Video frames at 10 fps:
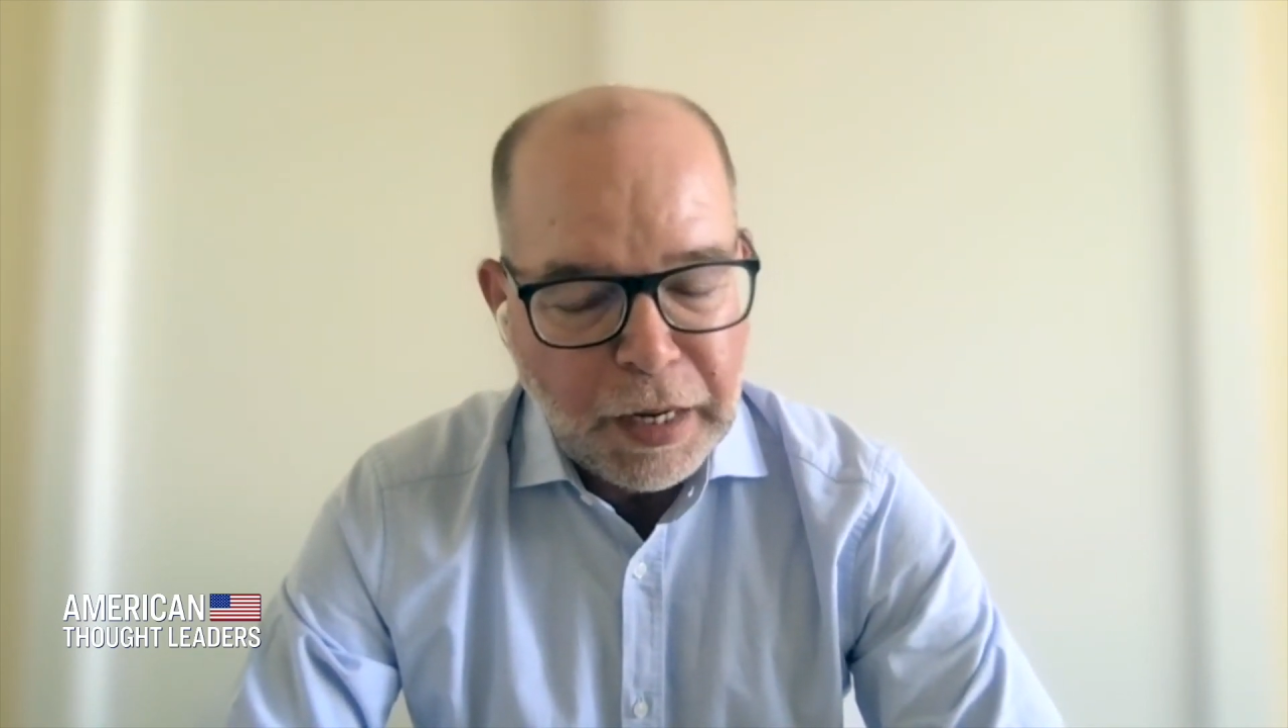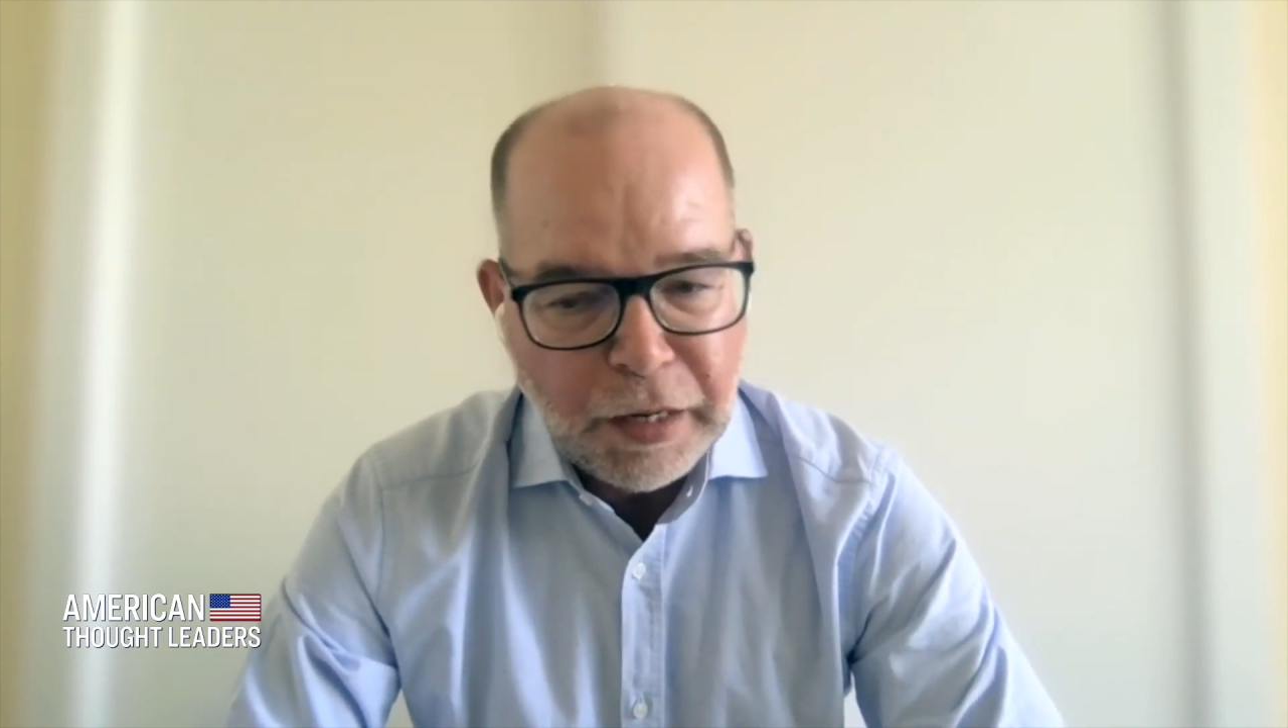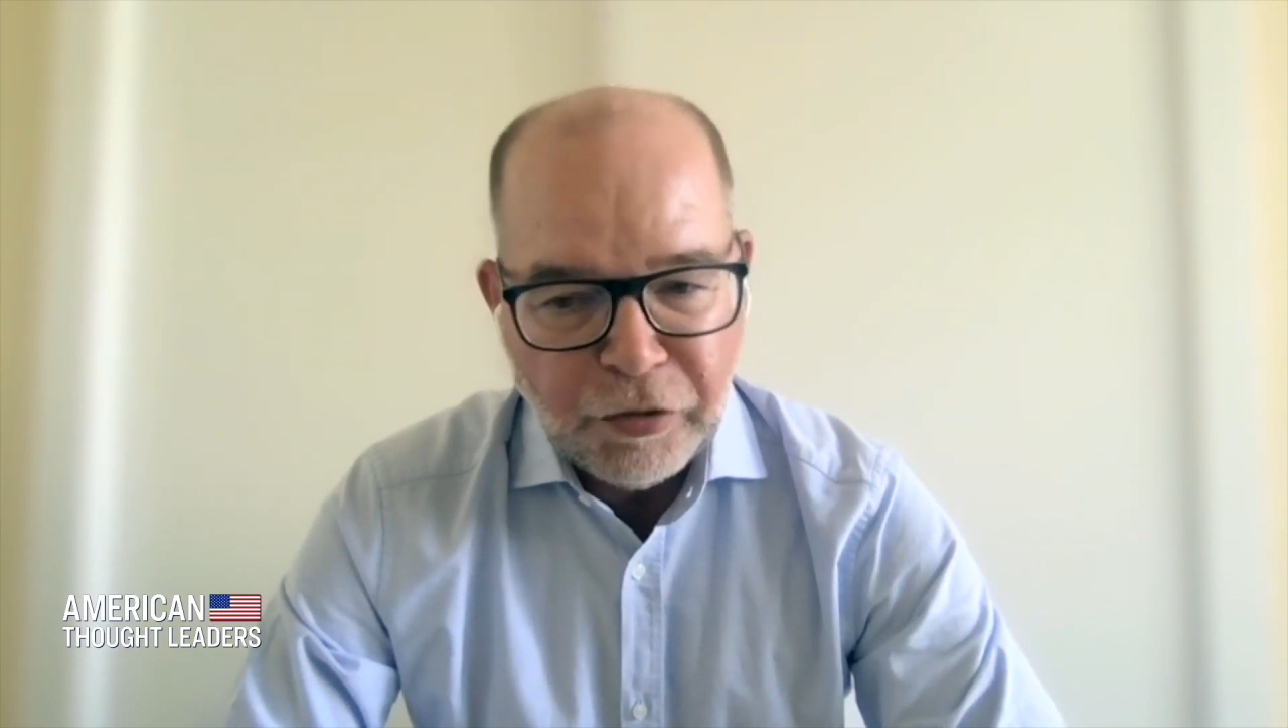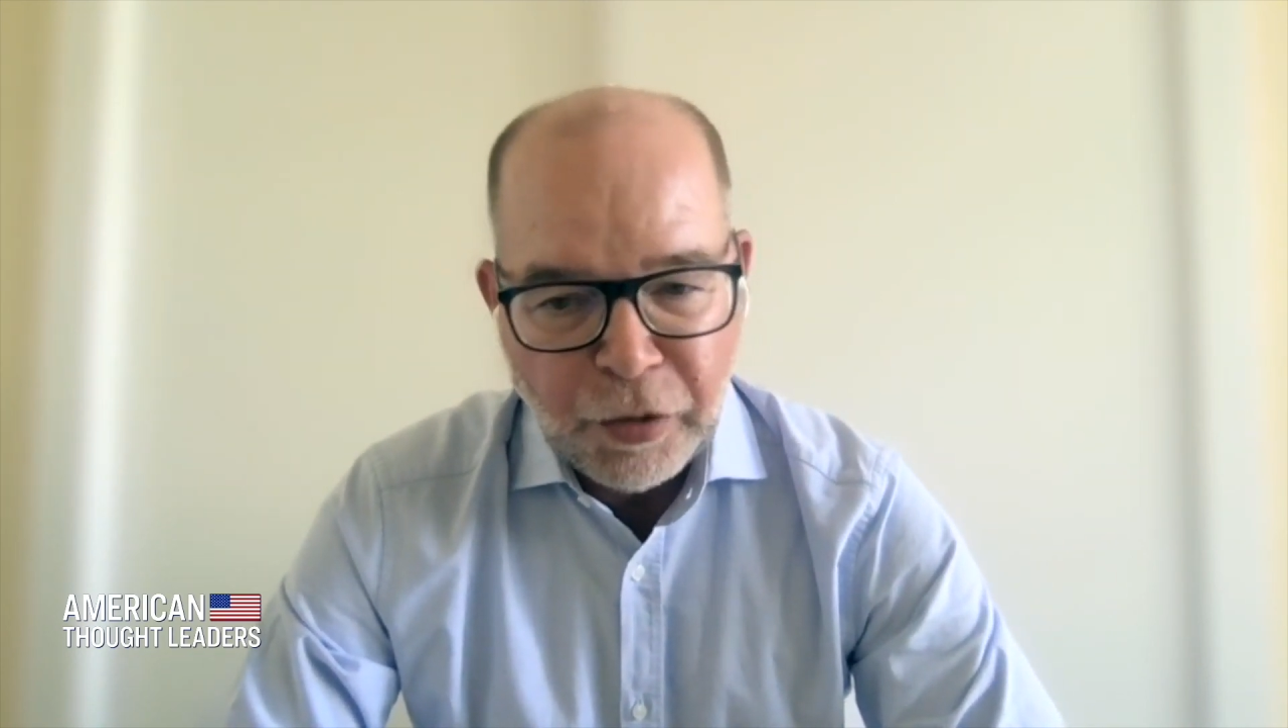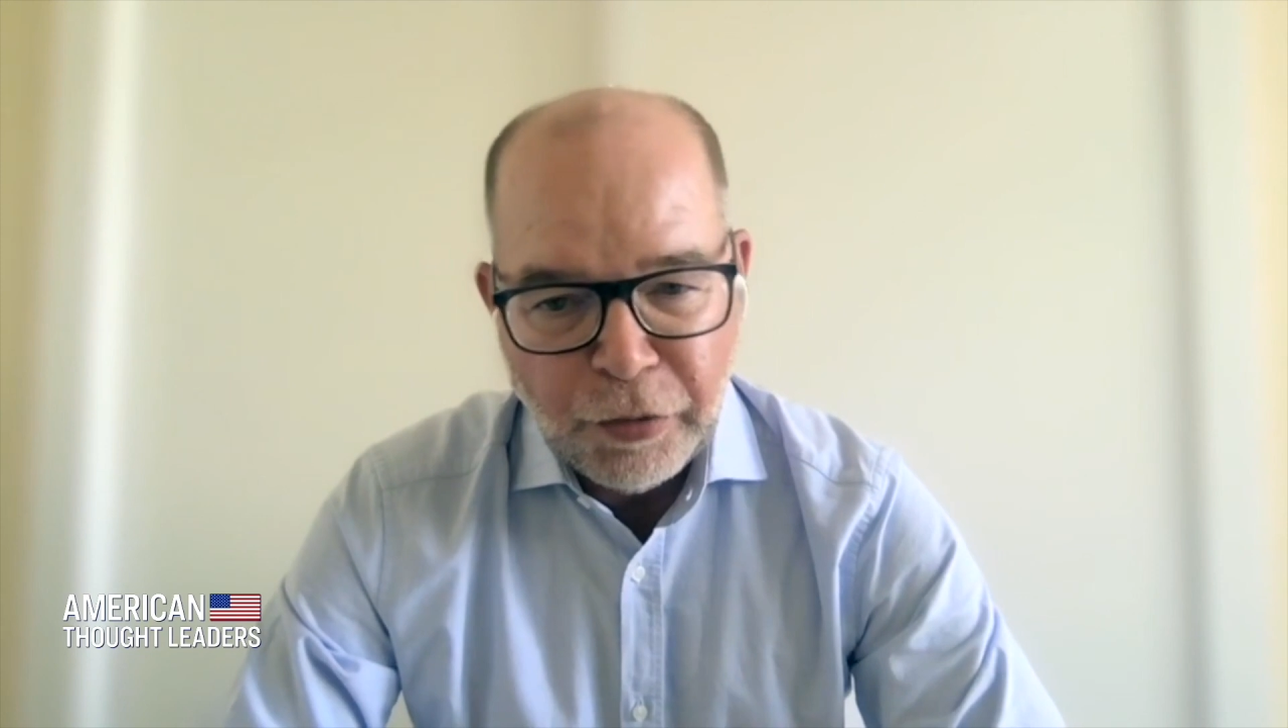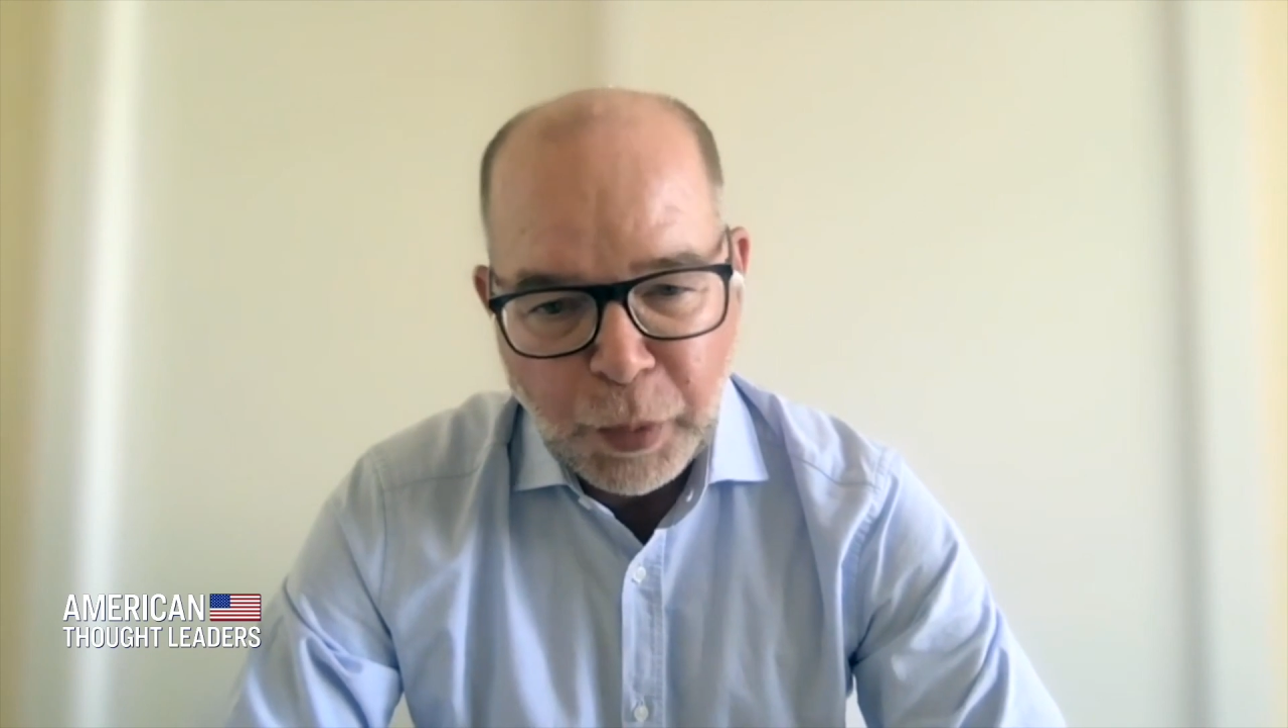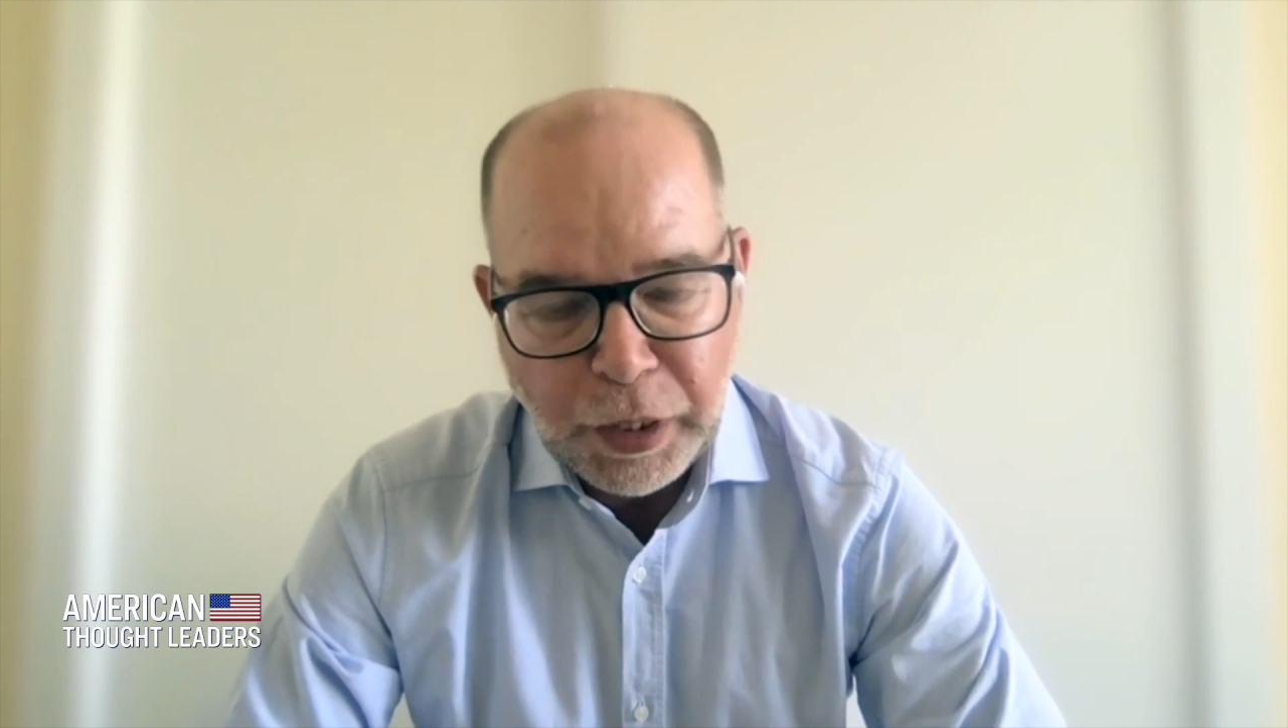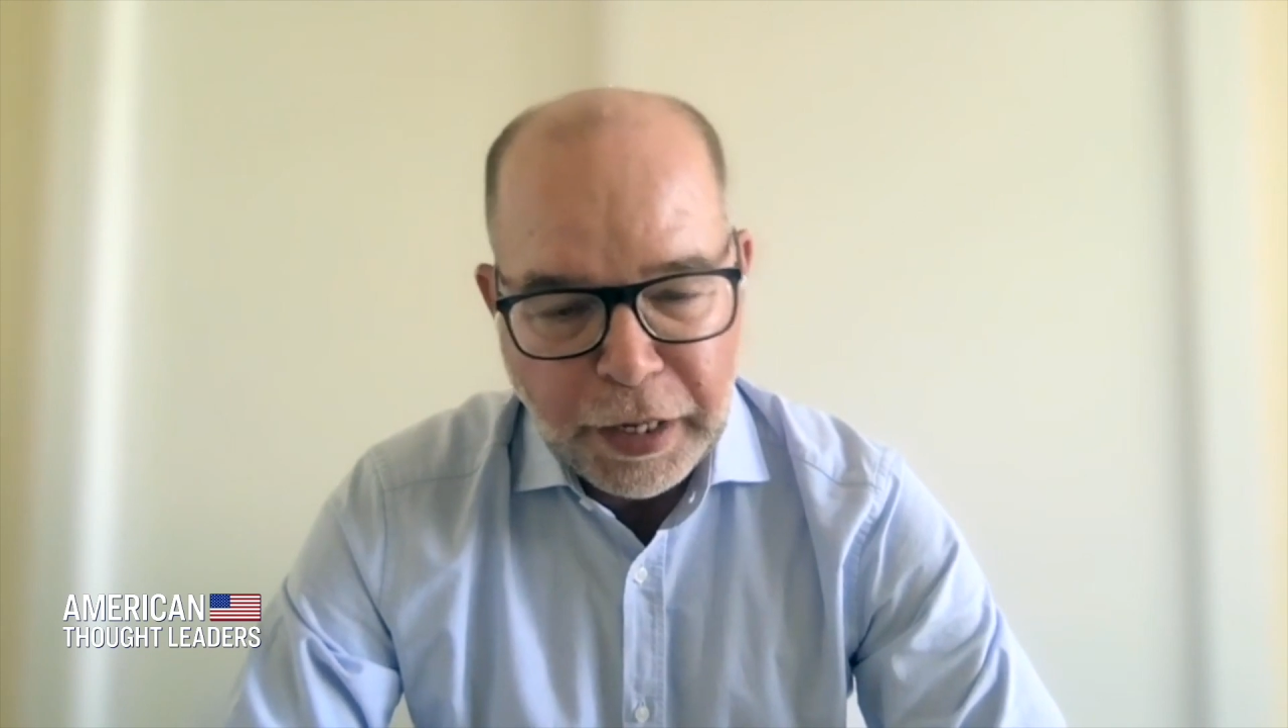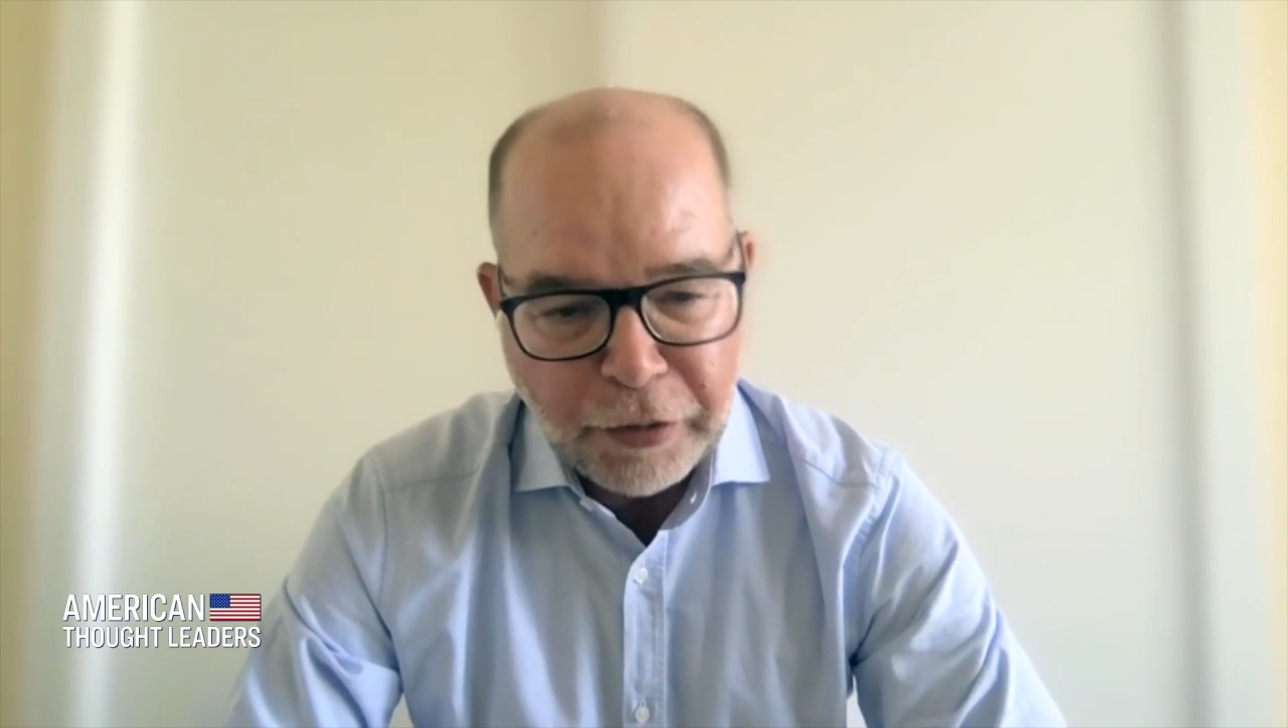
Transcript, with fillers: So this is really